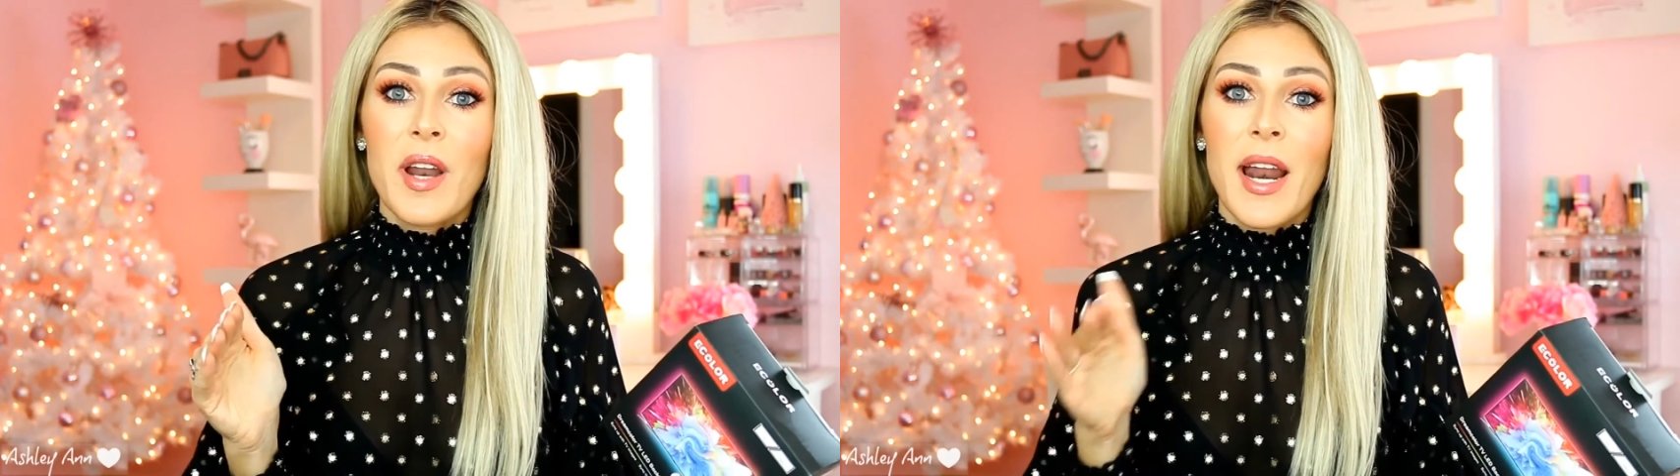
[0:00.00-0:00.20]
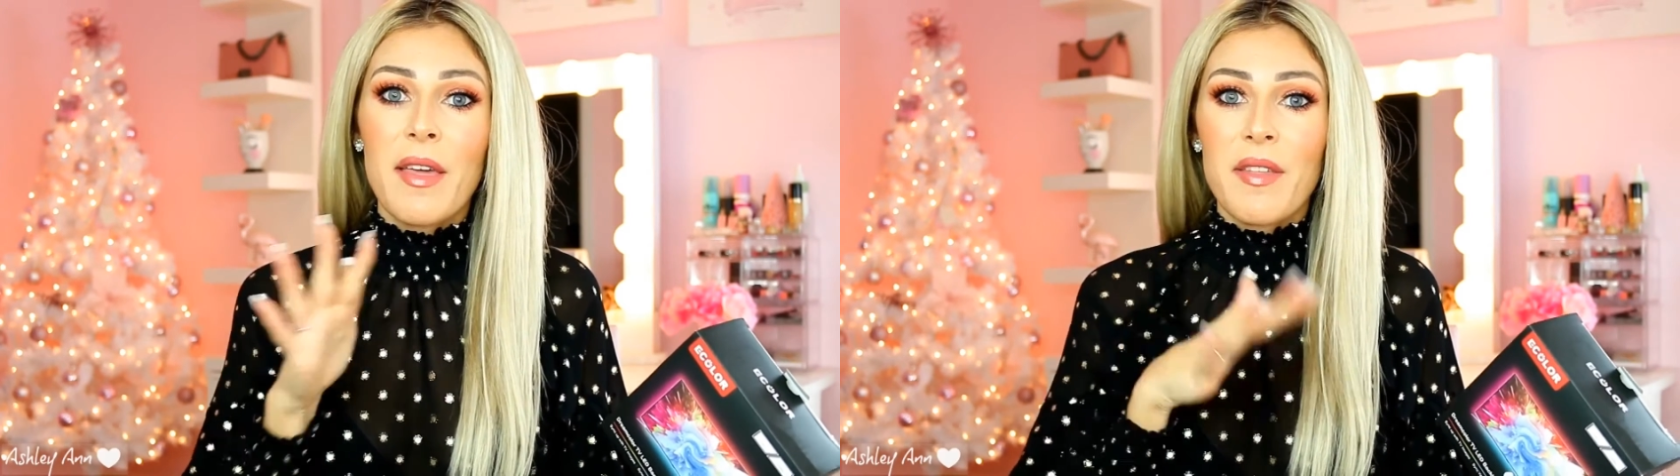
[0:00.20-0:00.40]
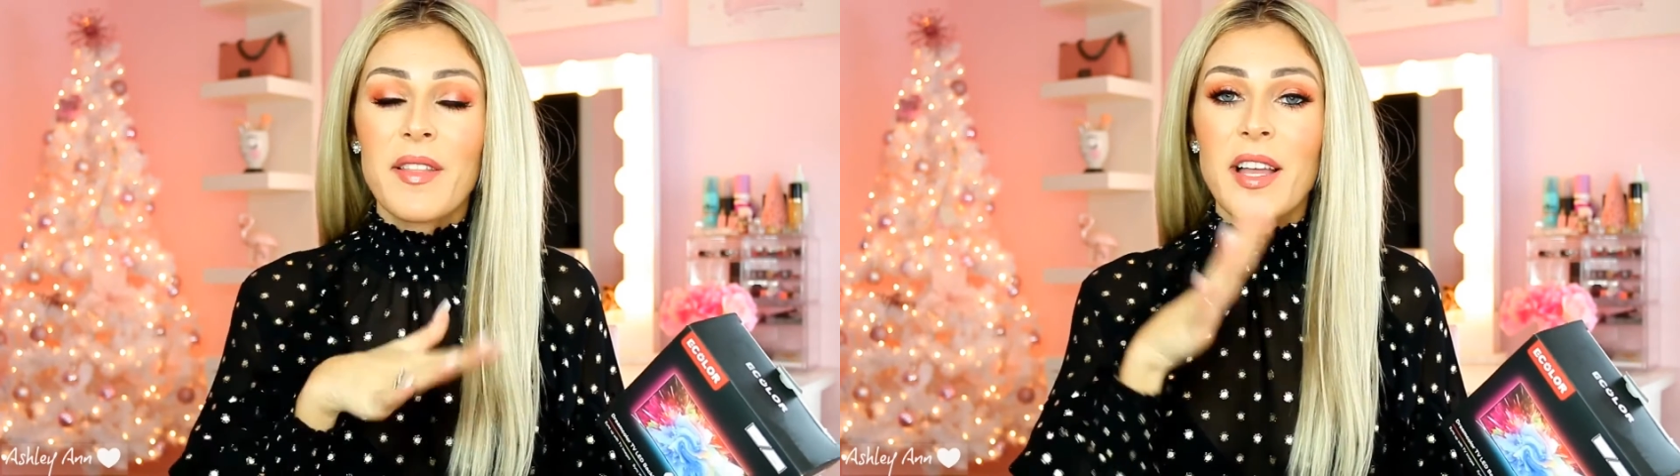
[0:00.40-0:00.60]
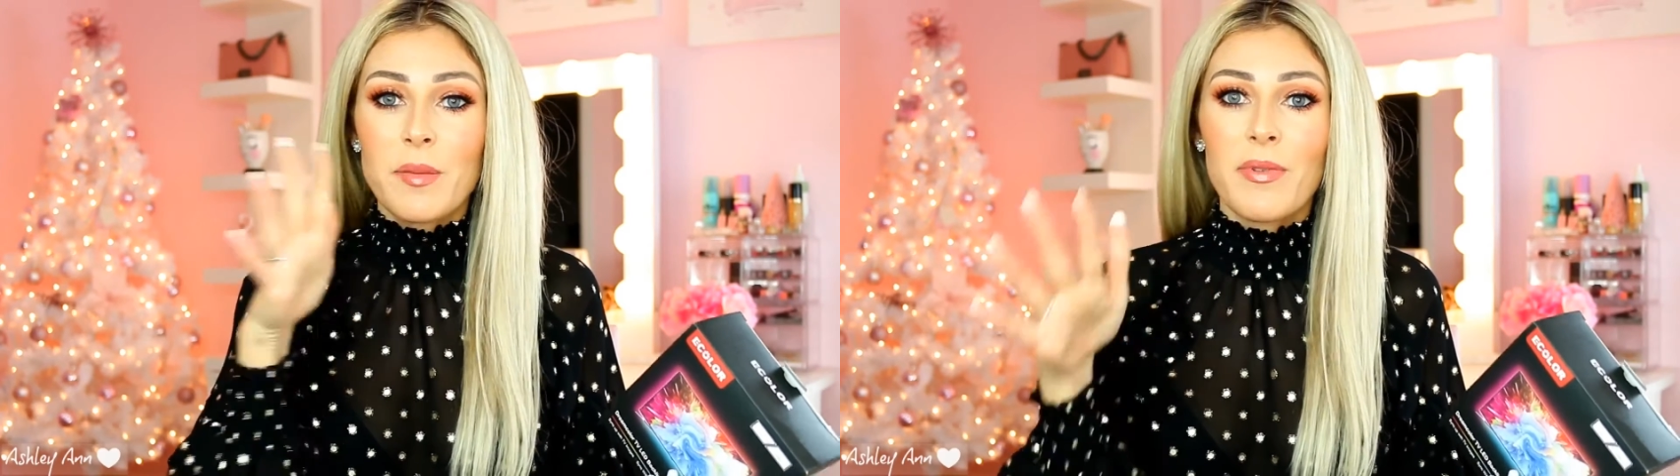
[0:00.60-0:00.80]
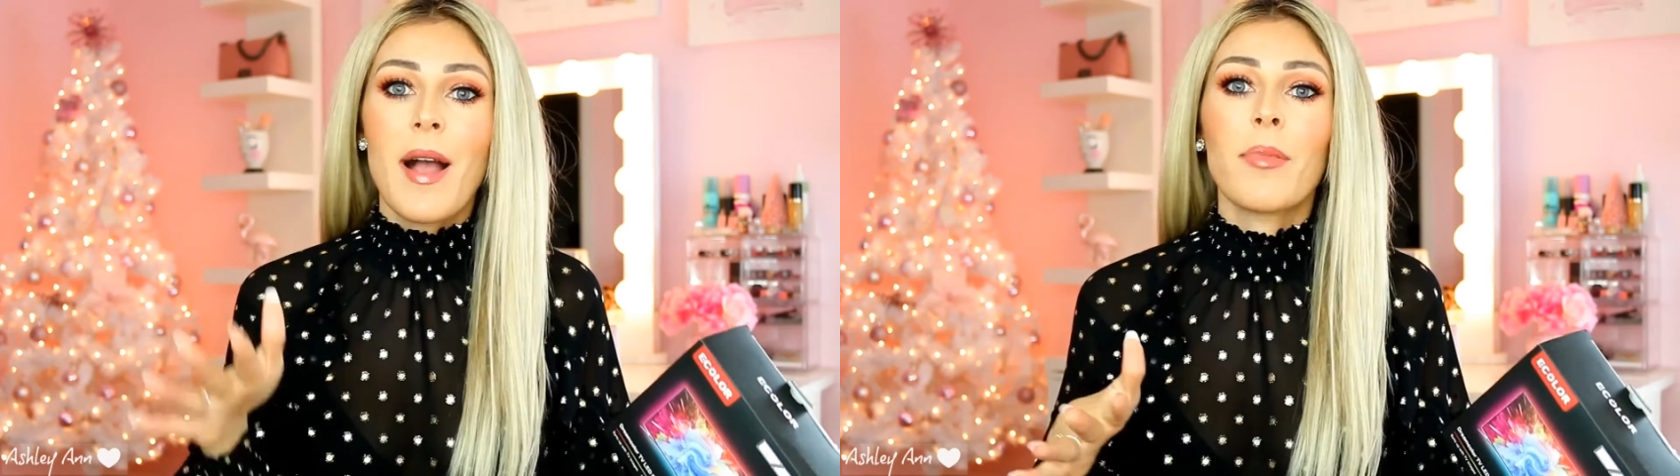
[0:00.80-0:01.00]
And I think
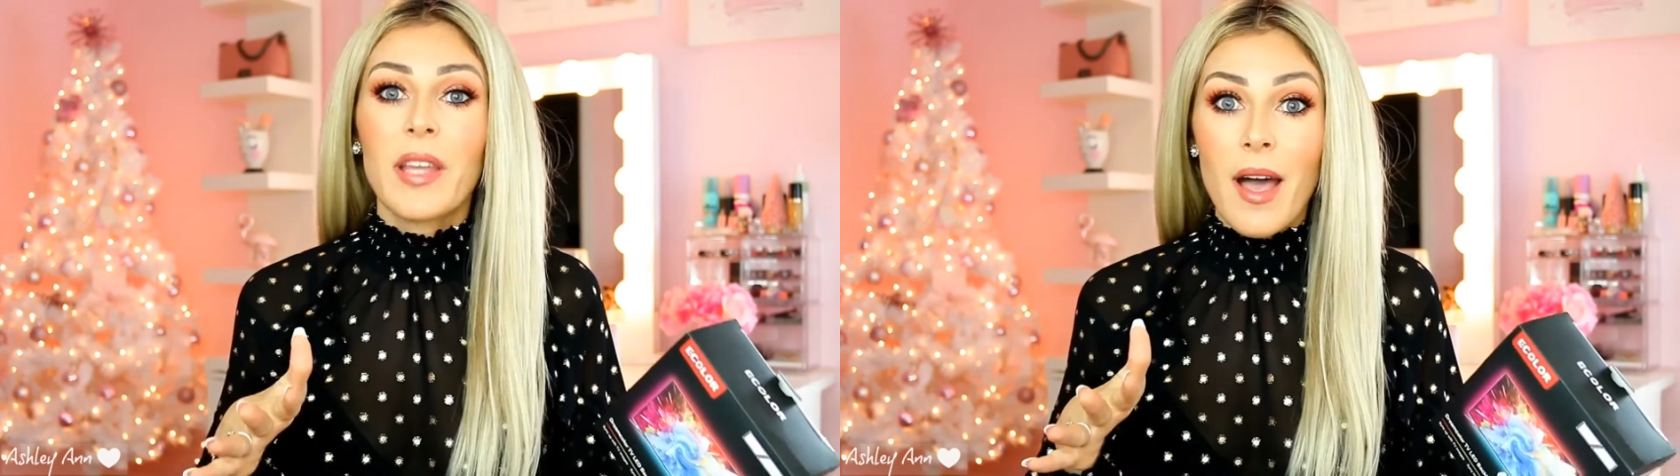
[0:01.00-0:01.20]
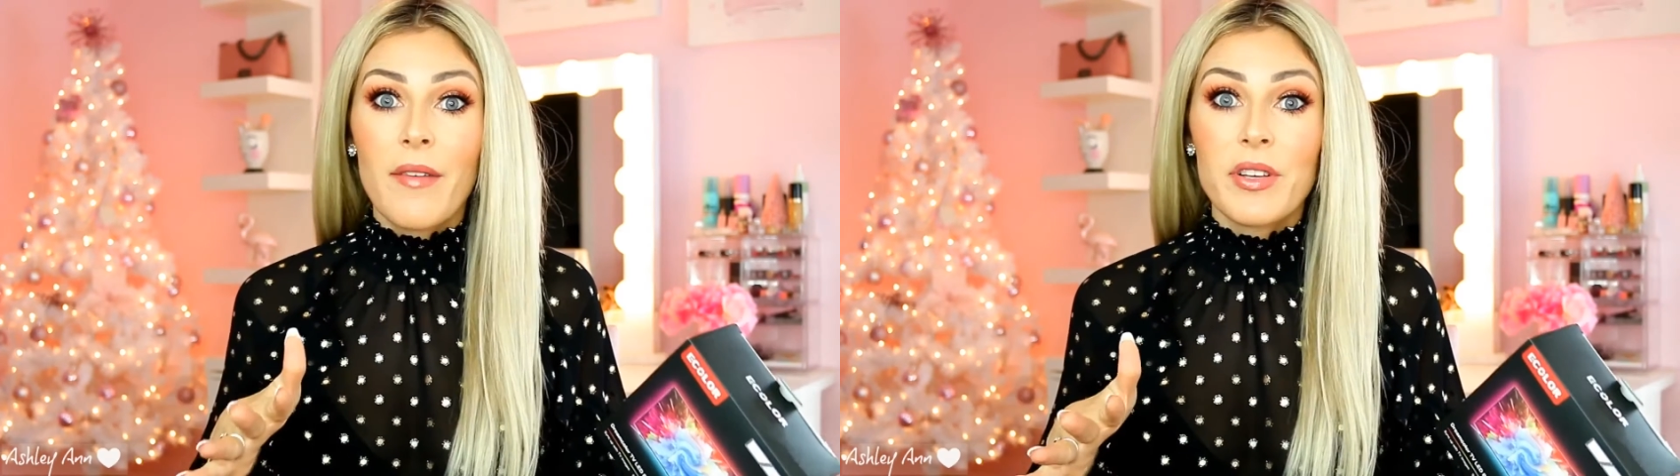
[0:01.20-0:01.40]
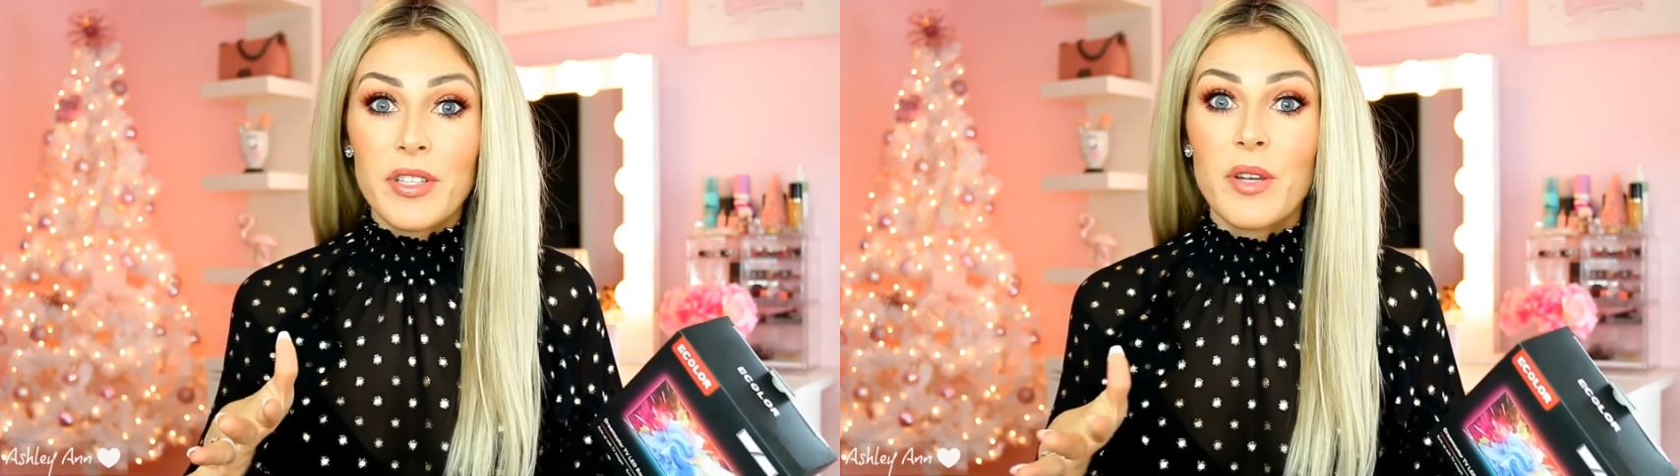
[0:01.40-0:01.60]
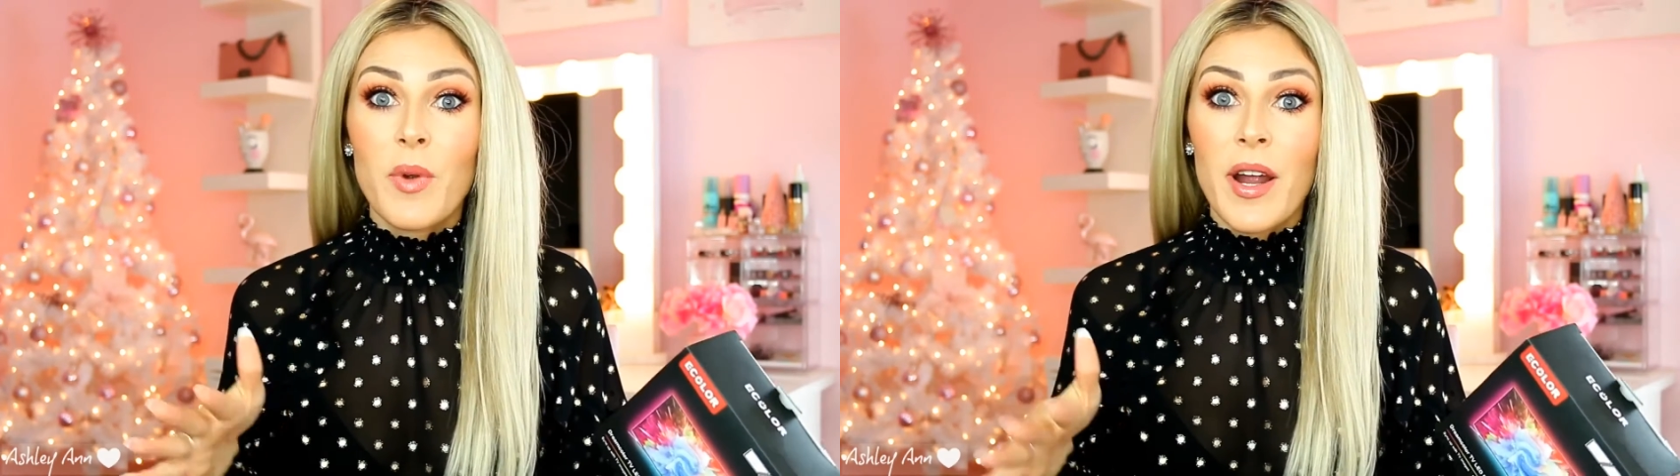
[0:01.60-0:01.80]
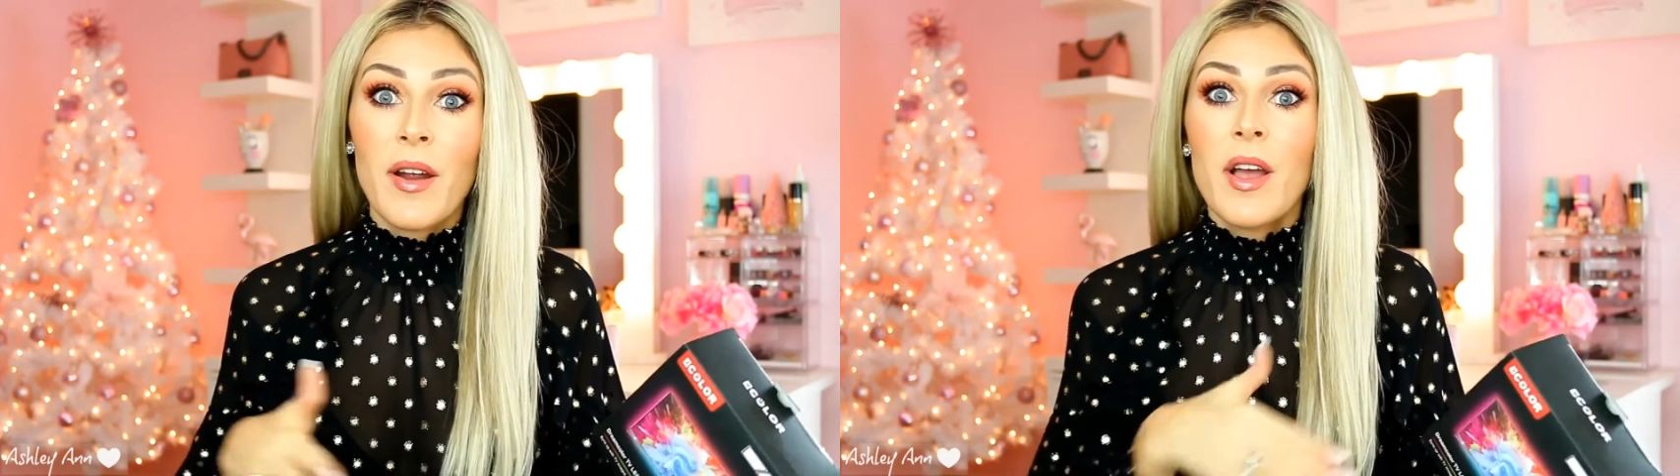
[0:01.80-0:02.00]
that's probably obviously
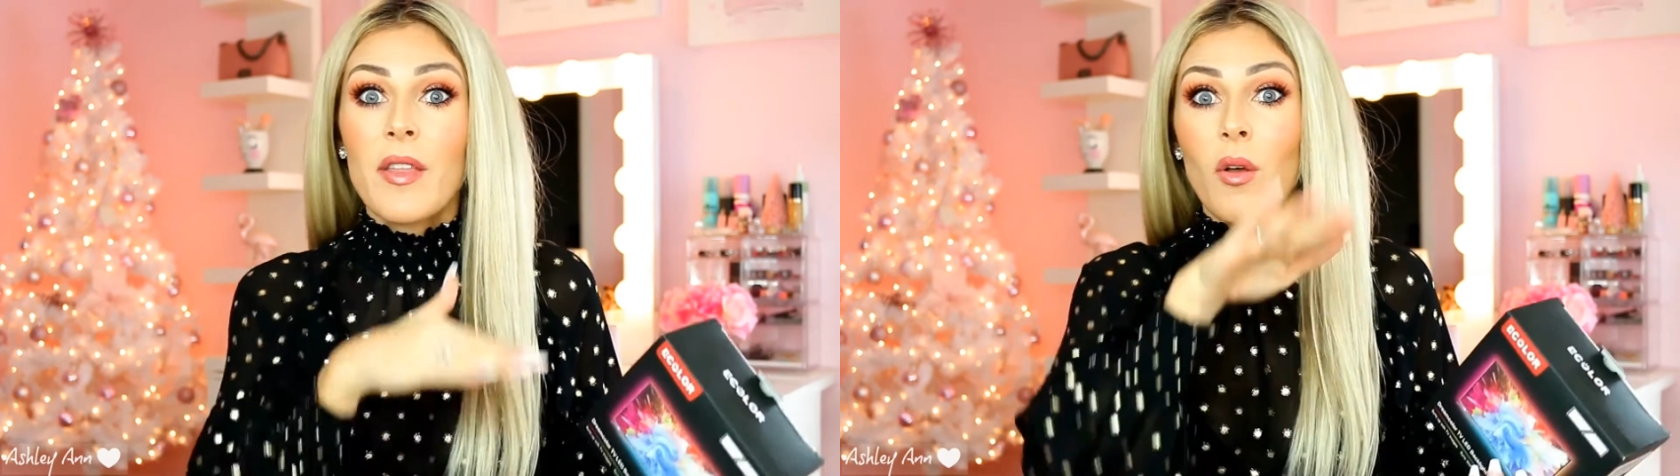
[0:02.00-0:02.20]
where